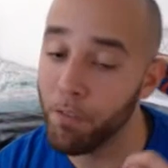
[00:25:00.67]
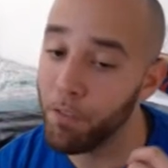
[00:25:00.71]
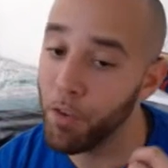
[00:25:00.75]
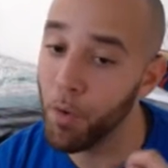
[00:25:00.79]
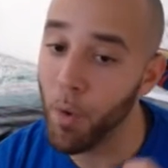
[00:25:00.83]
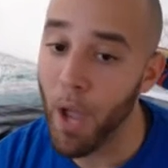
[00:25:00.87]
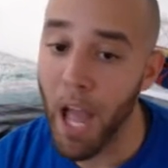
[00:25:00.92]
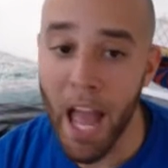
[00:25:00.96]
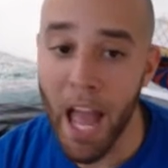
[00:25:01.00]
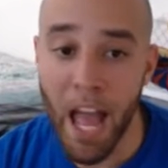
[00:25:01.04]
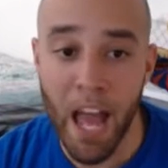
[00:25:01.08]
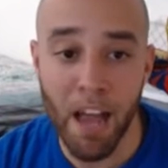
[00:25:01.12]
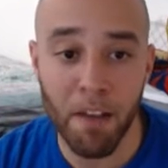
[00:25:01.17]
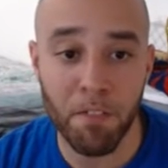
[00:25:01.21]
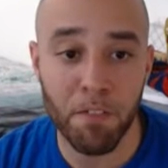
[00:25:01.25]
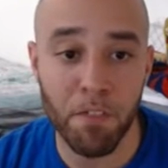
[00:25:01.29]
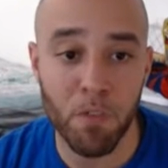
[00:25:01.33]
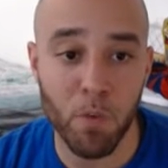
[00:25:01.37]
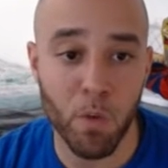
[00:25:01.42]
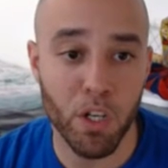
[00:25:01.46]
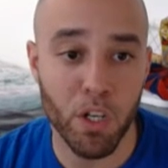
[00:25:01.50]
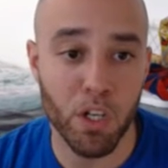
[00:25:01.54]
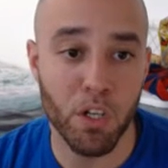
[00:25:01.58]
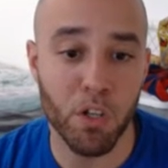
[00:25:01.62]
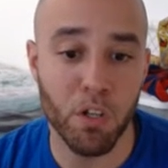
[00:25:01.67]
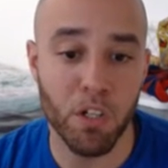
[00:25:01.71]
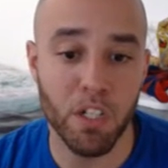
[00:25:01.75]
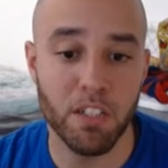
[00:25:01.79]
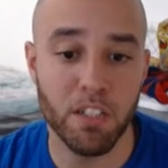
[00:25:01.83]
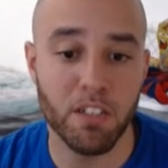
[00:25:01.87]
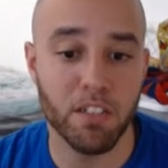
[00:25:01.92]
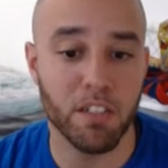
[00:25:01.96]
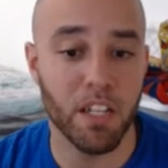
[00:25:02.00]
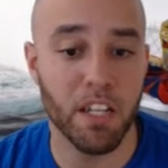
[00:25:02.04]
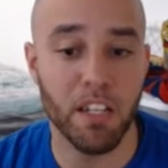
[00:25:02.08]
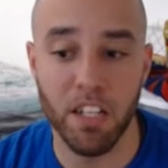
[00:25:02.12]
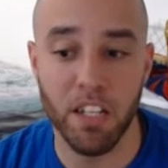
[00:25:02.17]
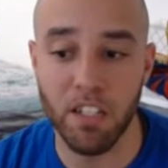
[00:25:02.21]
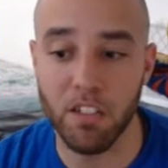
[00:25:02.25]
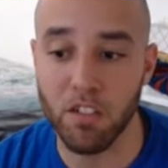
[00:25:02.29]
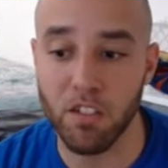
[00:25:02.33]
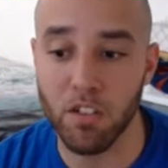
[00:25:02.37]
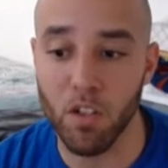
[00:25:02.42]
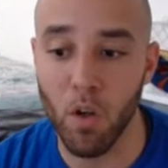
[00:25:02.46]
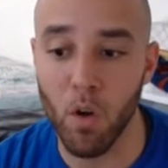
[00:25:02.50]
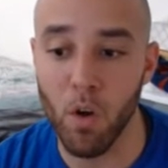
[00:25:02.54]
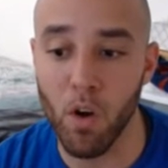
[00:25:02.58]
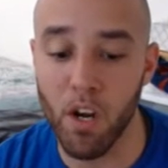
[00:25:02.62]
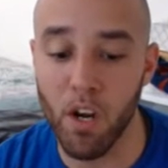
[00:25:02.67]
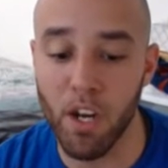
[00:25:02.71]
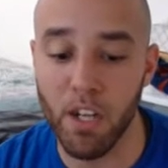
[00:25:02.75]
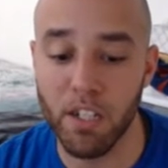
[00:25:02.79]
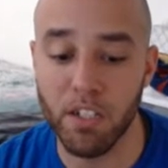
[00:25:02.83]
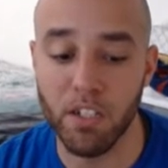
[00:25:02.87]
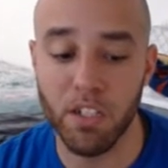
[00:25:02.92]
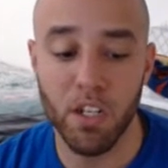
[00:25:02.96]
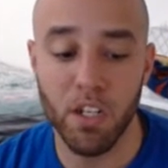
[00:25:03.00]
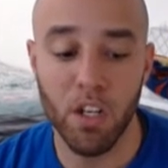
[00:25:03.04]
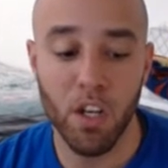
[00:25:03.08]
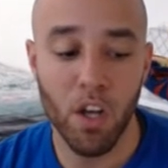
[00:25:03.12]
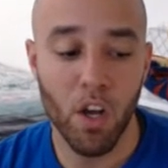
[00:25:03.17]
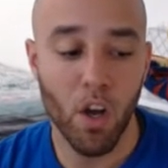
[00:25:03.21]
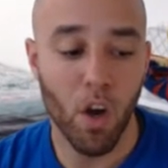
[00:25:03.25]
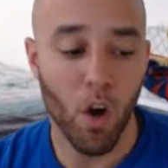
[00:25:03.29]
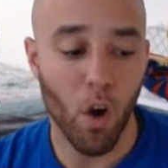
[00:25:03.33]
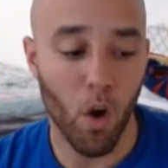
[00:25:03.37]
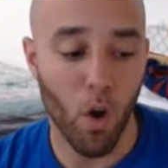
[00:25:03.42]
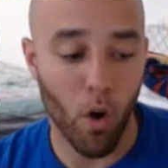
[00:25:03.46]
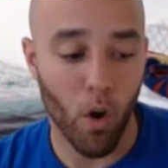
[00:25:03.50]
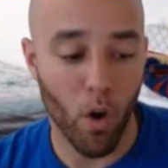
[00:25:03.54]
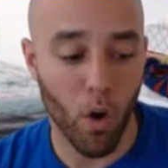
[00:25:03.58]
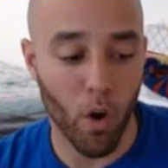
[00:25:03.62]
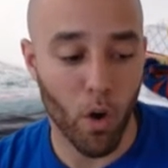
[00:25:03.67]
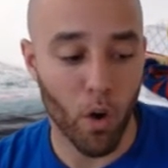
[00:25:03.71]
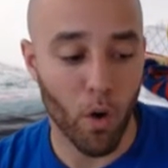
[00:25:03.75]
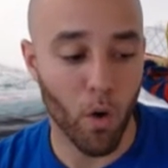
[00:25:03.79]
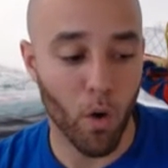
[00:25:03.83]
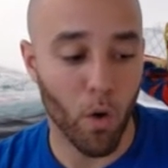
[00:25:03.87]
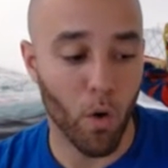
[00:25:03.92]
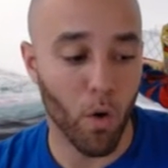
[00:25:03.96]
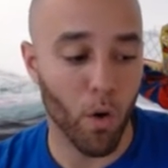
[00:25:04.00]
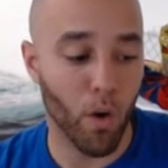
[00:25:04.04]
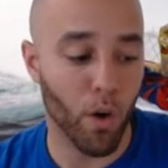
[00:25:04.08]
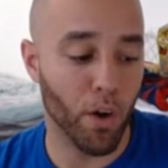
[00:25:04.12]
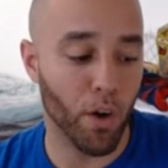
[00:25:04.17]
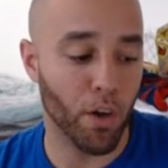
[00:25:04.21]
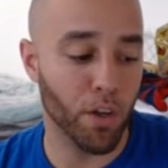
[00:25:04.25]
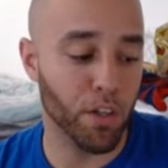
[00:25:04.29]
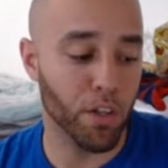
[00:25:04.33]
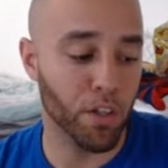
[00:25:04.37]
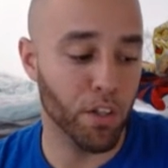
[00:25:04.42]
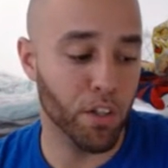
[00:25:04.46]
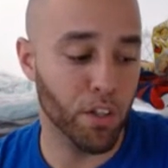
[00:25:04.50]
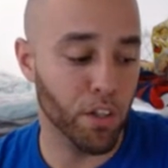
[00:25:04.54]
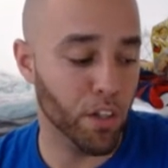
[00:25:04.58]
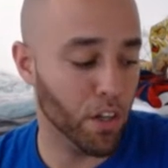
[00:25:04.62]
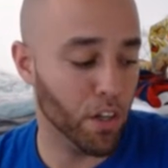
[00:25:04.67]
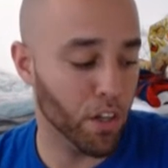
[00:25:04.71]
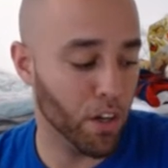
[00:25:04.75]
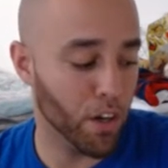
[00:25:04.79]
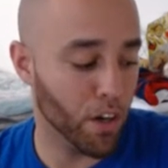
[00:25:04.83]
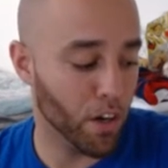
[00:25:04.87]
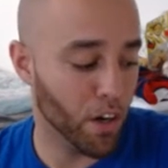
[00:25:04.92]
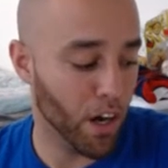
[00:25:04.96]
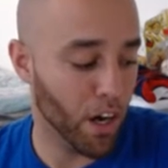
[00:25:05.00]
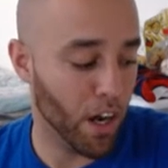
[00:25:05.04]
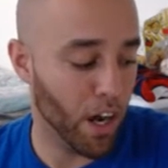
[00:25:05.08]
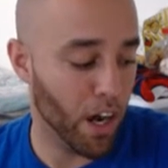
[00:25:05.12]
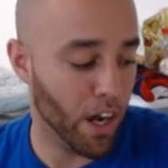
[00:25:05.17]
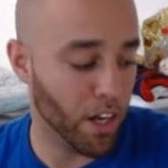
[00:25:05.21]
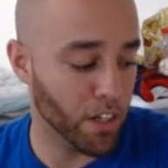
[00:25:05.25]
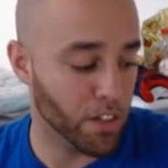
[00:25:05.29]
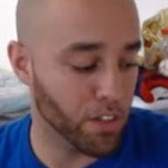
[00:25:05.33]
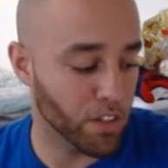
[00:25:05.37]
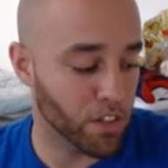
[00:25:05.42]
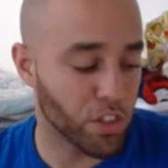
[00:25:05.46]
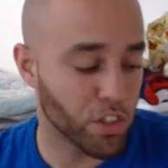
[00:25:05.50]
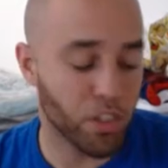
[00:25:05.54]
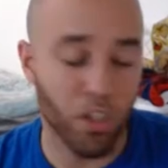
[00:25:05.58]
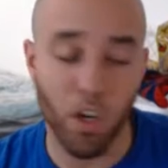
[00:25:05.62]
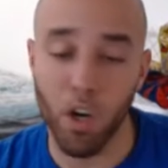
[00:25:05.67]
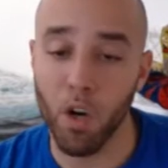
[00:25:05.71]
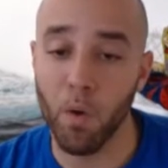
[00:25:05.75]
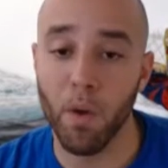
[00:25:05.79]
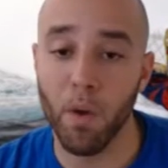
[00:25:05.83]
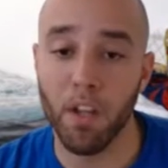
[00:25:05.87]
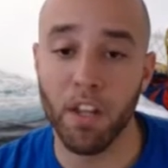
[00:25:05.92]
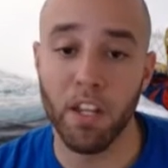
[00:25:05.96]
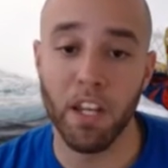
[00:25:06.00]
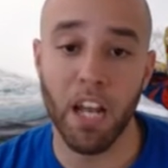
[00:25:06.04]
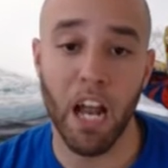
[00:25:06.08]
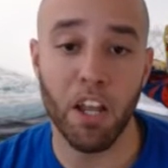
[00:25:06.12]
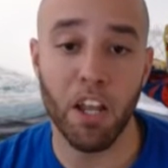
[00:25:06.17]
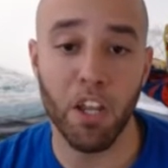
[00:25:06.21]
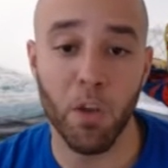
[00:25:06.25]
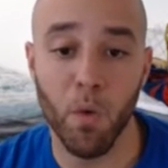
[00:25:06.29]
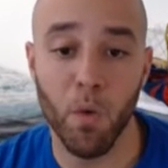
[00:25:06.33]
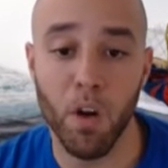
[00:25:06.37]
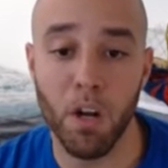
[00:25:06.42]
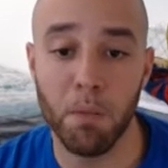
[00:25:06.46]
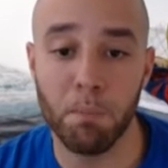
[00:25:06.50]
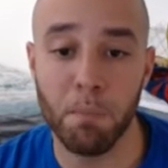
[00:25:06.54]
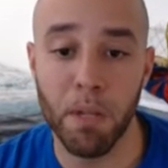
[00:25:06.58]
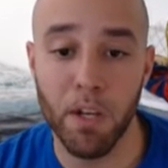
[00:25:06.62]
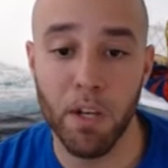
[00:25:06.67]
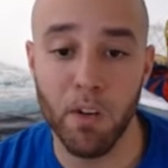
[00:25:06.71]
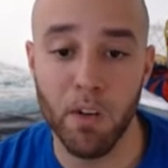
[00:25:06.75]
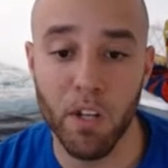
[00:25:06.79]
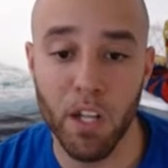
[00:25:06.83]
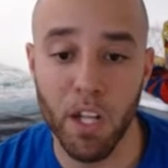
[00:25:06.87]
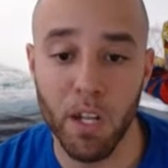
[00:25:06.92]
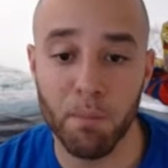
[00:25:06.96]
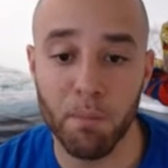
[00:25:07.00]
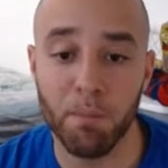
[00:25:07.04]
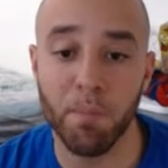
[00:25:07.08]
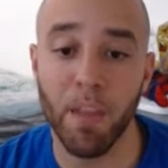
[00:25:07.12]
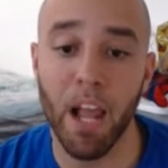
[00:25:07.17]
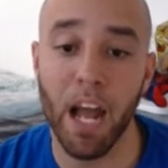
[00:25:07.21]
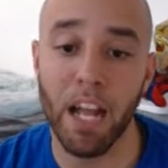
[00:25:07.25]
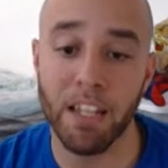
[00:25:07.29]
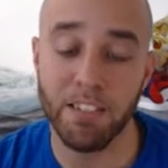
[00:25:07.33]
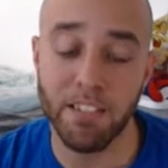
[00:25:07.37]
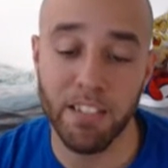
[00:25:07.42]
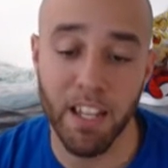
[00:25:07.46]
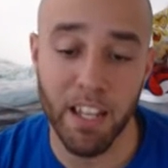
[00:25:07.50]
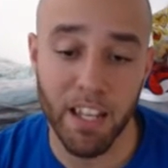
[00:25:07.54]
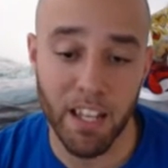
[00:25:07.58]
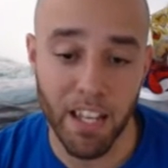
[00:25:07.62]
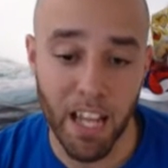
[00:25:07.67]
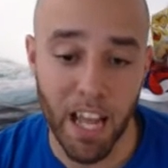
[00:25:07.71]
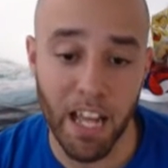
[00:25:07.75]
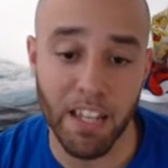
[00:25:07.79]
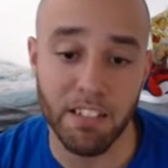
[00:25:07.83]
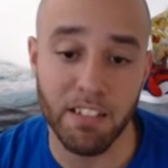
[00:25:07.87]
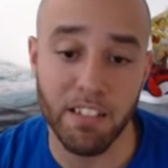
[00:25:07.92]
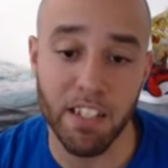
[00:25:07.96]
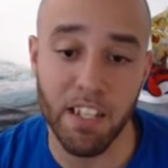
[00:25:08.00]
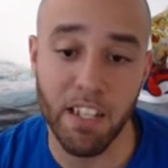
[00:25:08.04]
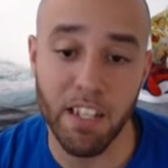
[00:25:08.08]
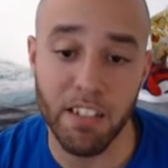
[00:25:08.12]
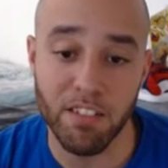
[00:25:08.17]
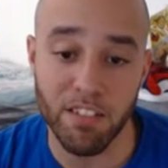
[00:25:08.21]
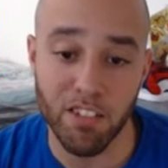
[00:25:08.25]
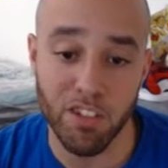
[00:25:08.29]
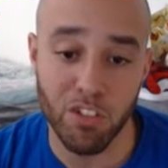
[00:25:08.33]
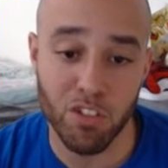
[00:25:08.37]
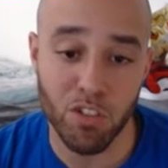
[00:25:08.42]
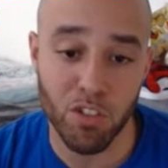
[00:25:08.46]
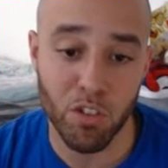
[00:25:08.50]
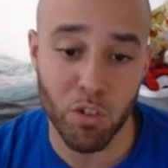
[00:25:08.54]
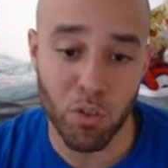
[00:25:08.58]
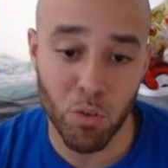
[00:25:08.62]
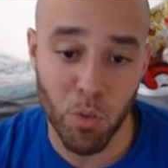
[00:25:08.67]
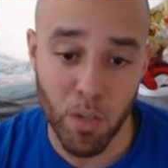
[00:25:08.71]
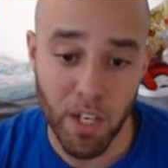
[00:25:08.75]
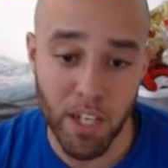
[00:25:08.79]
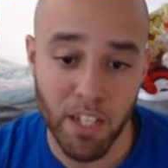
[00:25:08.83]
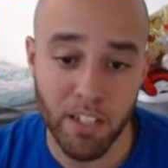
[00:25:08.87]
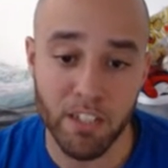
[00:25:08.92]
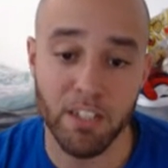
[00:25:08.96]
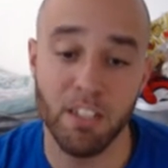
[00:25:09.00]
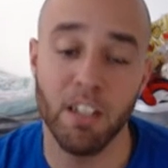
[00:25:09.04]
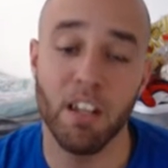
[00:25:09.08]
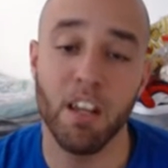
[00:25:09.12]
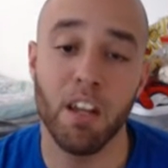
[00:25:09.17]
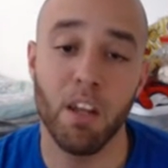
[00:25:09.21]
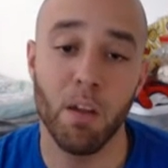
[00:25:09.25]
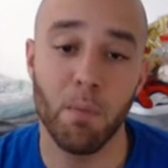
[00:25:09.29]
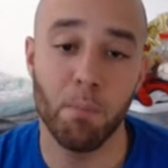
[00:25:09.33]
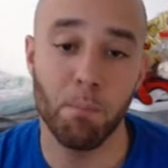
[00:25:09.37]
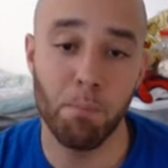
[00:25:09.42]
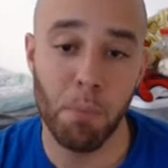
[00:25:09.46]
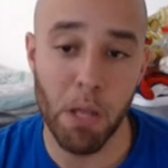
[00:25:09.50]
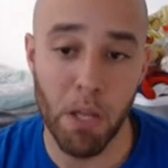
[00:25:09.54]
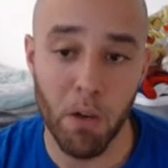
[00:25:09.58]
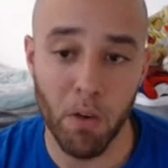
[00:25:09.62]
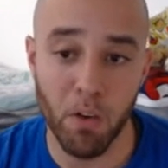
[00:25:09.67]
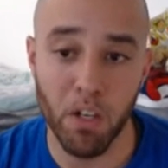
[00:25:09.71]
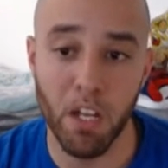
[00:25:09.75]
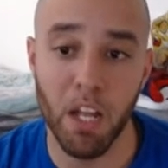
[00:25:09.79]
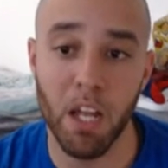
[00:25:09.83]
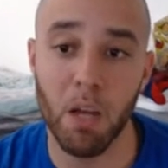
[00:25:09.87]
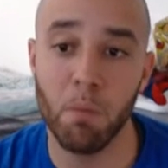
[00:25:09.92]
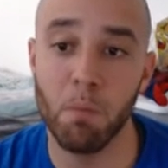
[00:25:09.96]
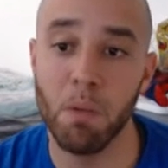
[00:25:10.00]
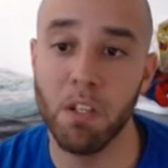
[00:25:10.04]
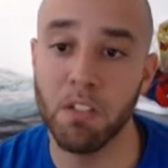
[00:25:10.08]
if you have Raccoon sitting in storage, or you're unsure whether or not you want to build him, I say yes, he is a treat build him.